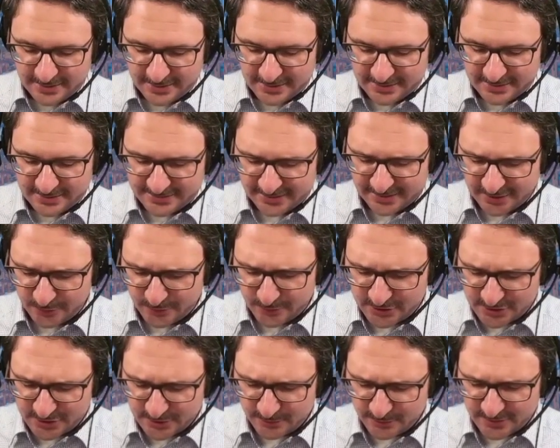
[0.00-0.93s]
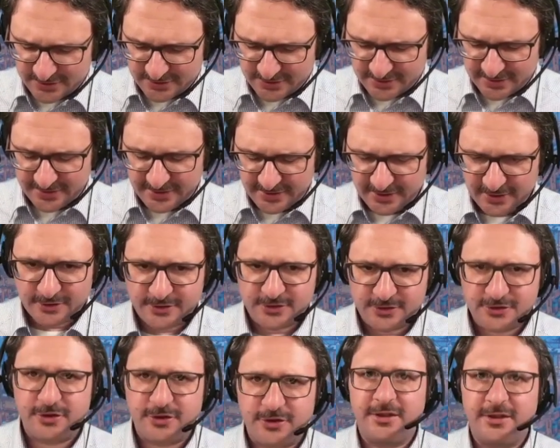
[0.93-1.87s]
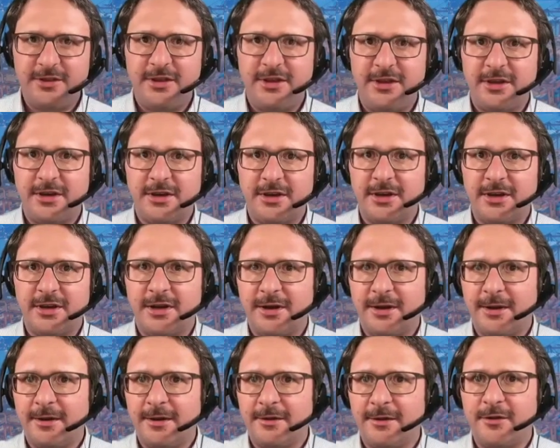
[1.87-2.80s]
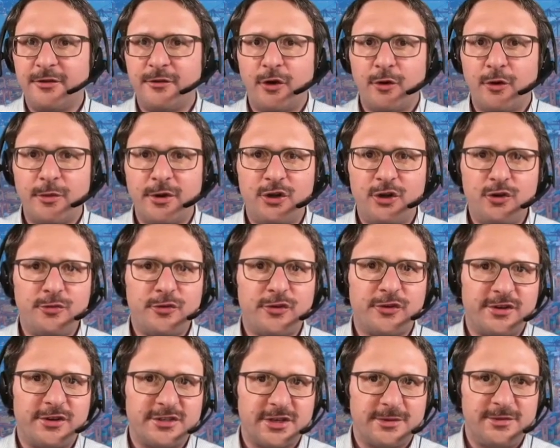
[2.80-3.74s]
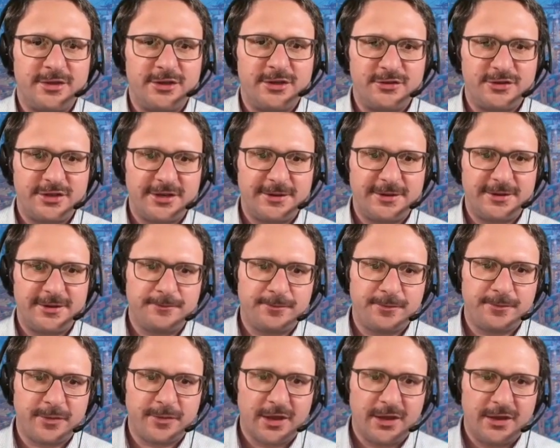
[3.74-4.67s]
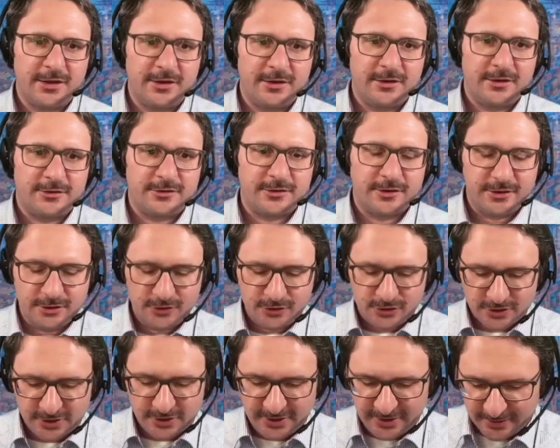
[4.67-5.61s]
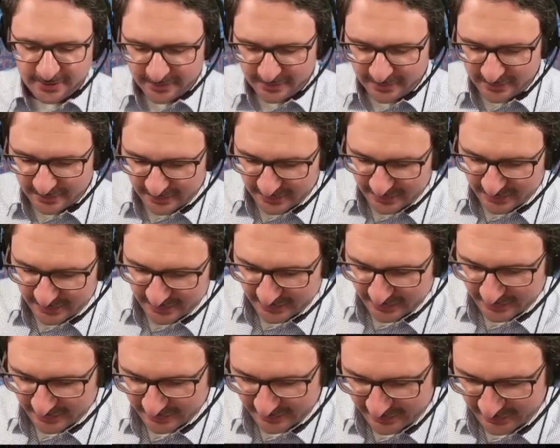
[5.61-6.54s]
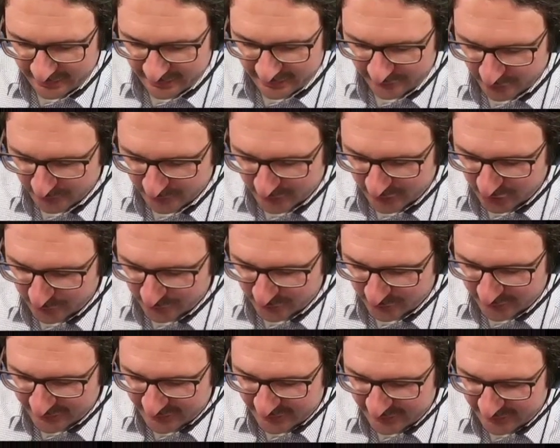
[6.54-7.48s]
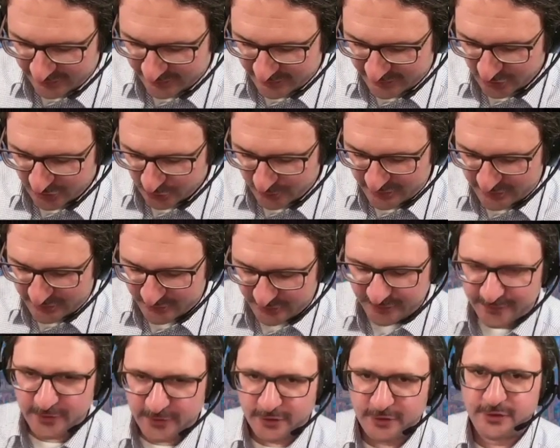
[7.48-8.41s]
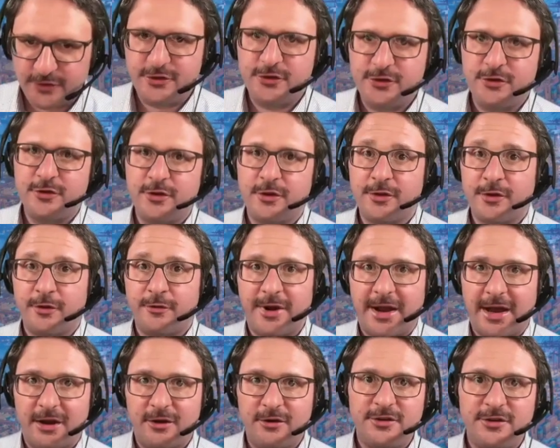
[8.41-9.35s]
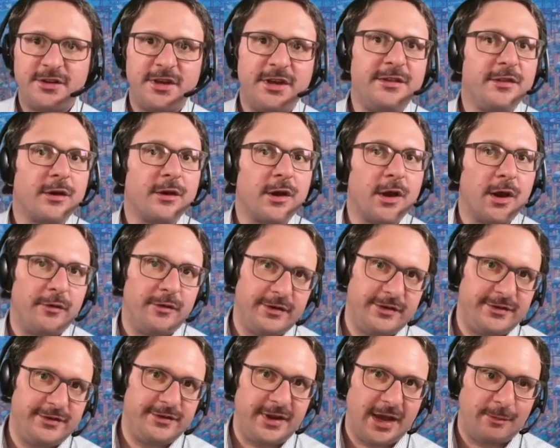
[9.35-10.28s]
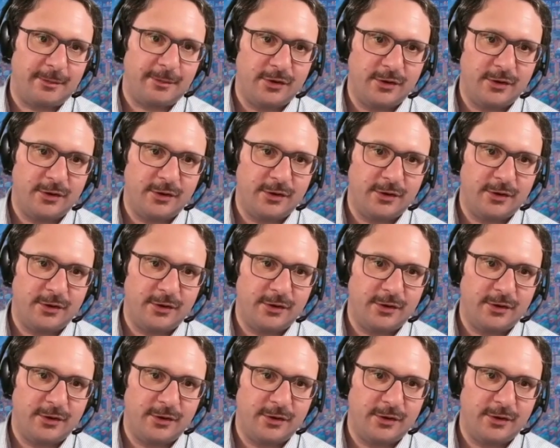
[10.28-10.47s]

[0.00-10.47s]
Second question was, I think, concerning the Roman numerals I'm using. So usually these Roman numerals here, these always refer to the rows in the current step.